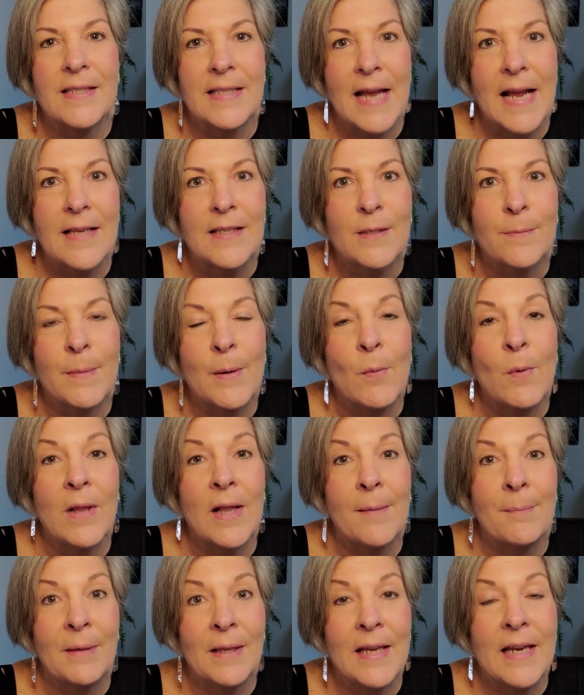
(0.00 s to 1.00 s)
ask me while
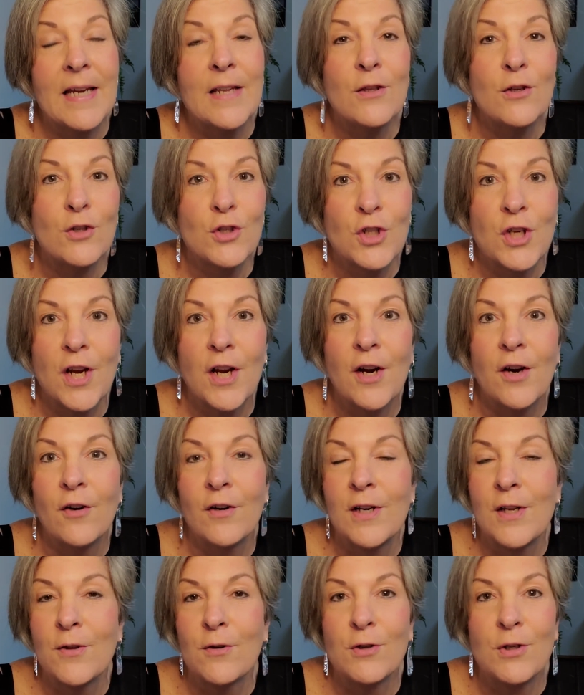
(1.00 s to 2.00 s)
I'm laying in their chair and
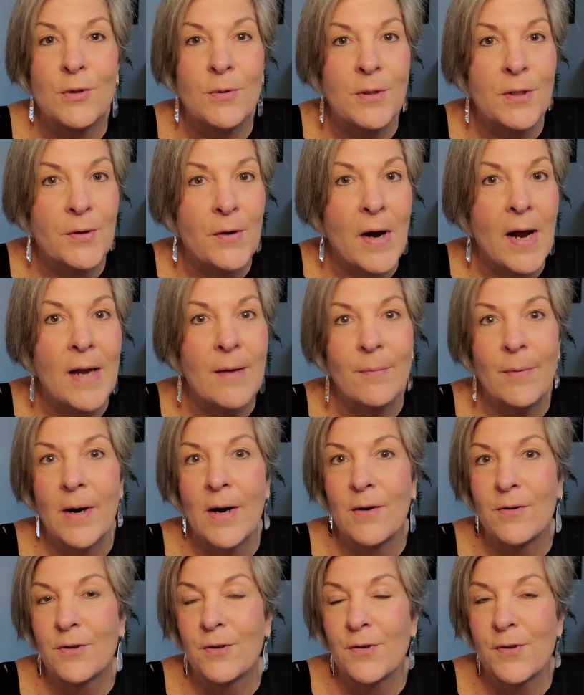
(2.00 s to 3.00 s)
either doing their
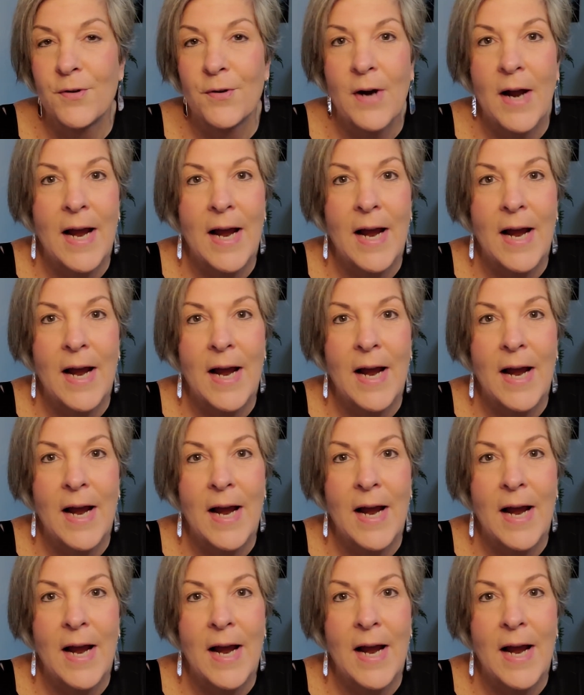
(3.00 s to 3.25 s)
eyebrows or their